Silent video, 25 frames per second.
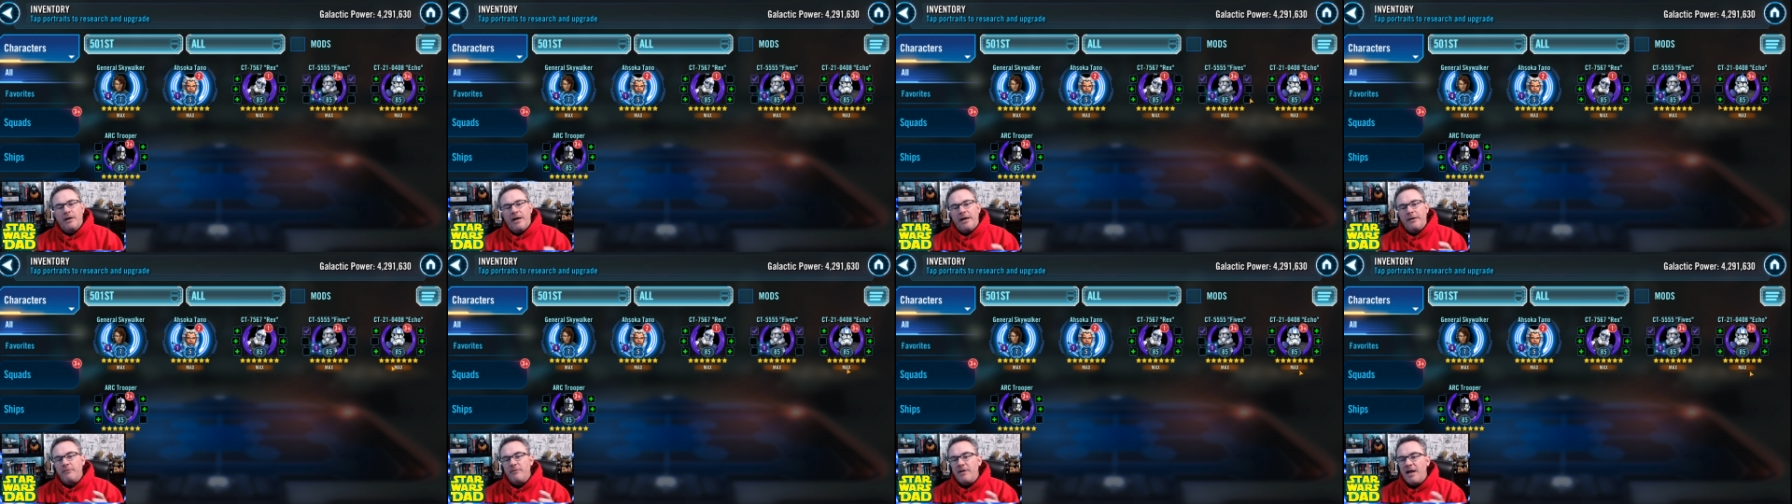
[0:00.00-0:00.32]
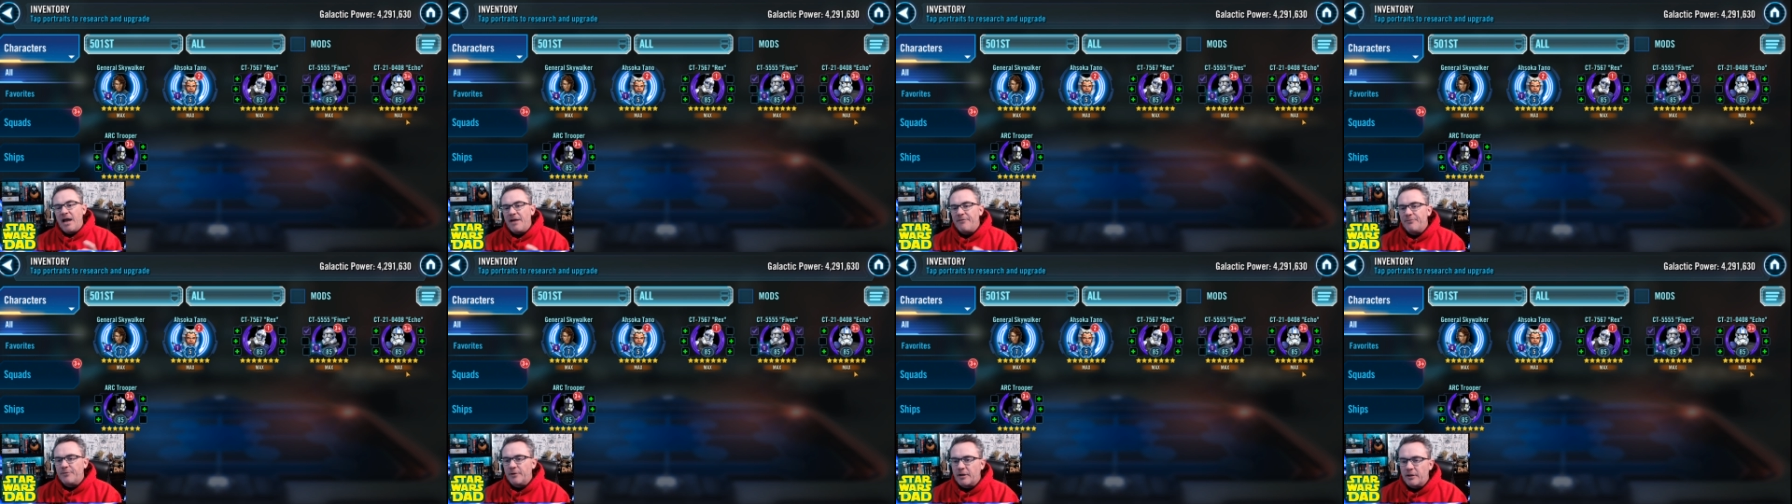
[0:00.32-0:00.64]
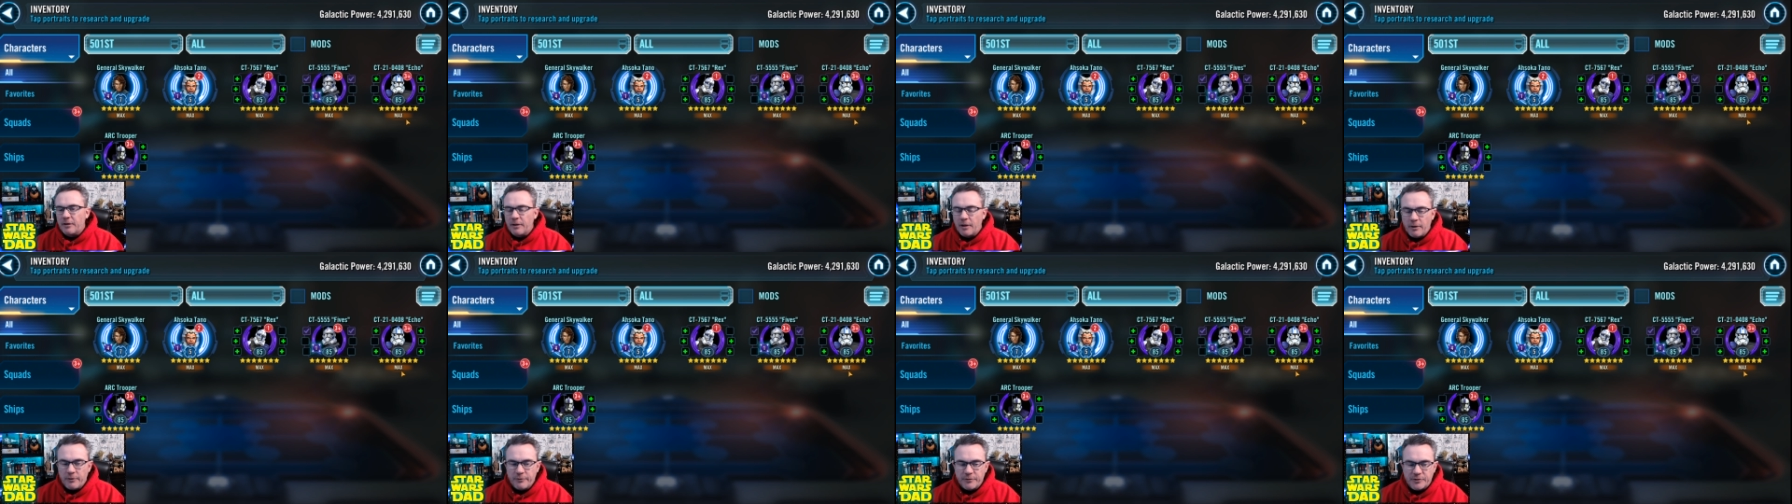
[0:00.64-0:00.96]
I don't have the
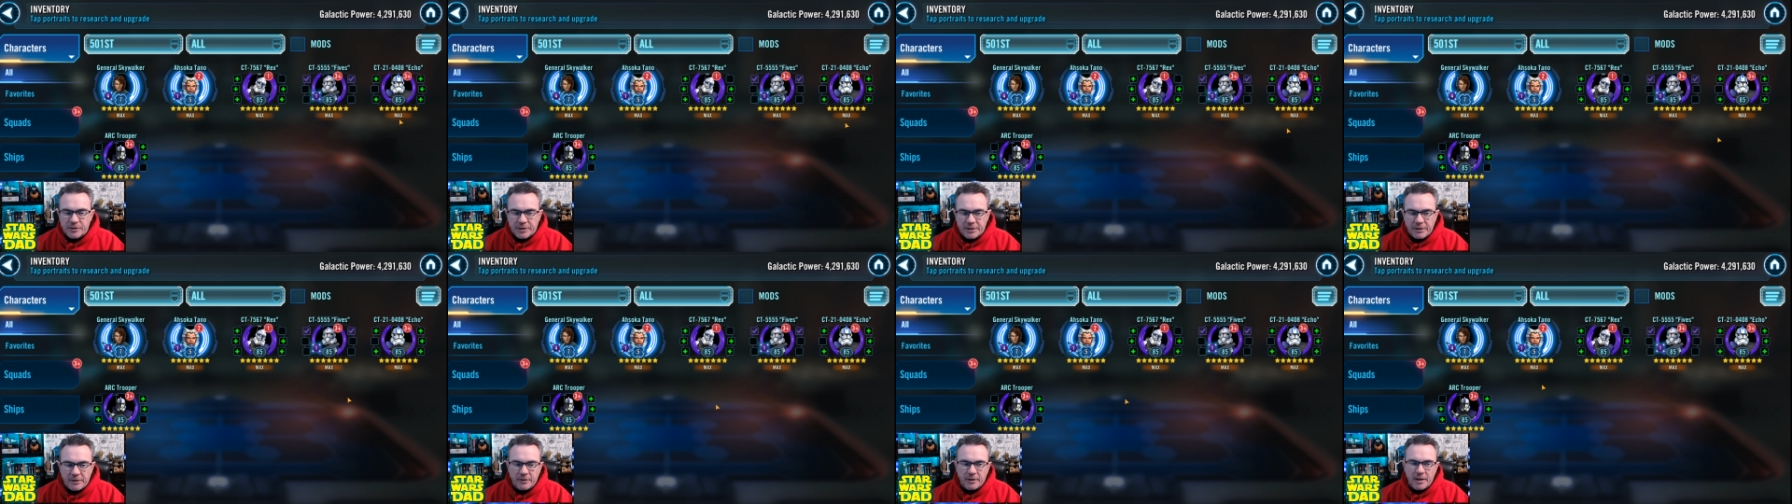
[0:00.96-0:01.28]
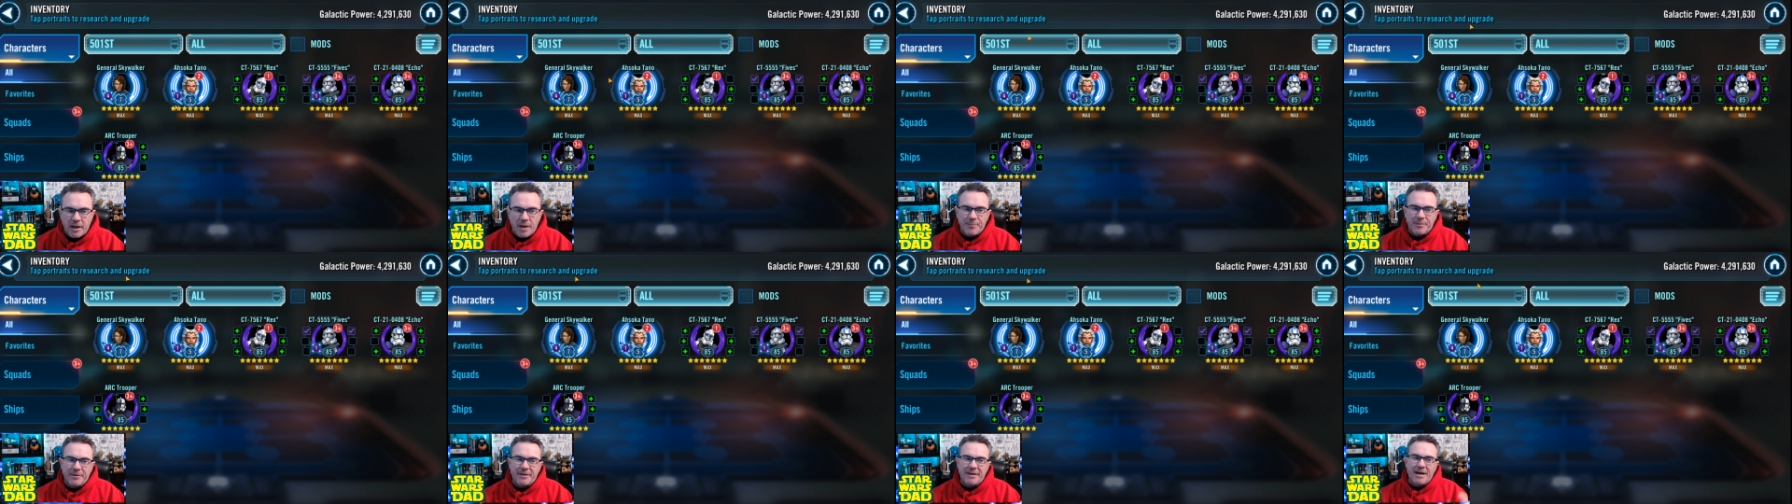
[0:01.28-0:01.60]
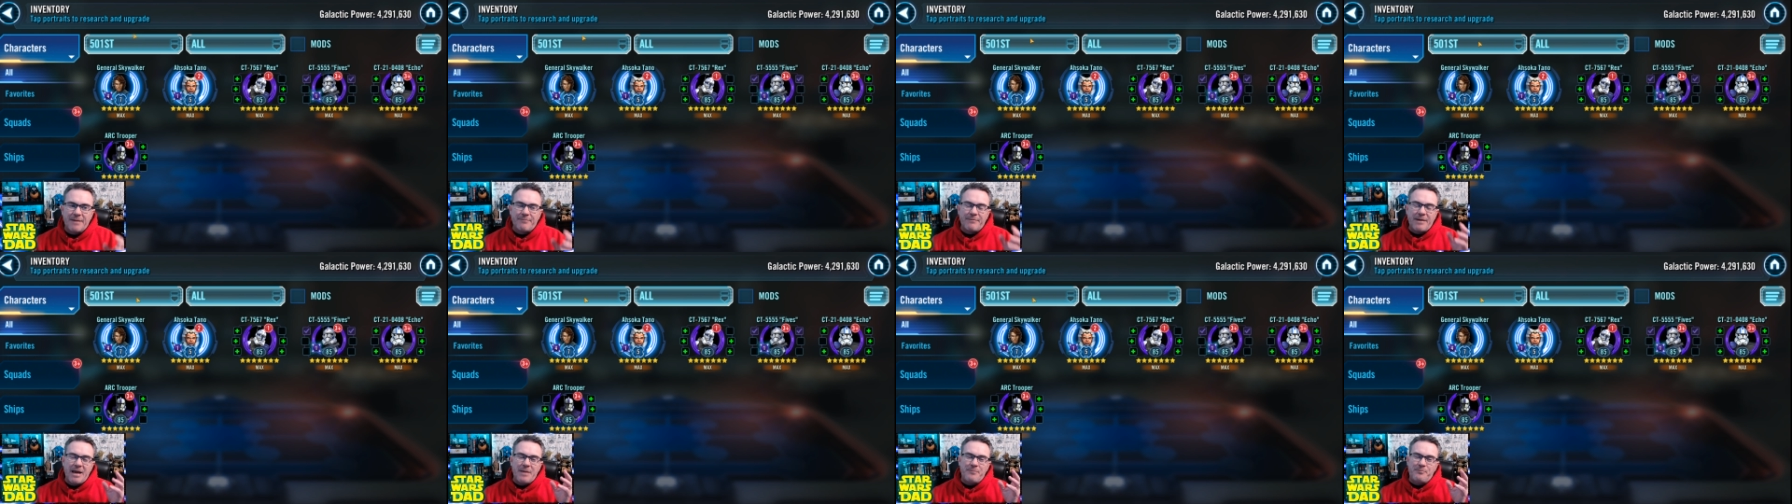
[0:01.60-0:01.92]
clones geared up, and
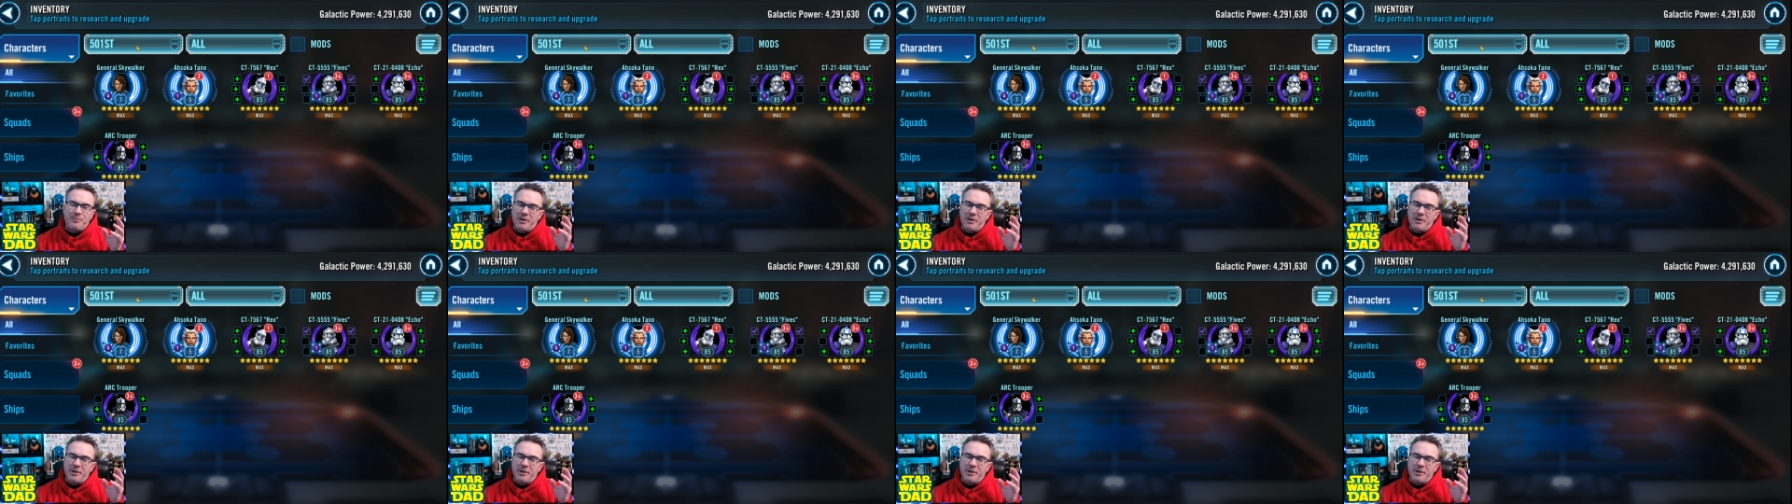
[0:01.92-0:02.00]
that might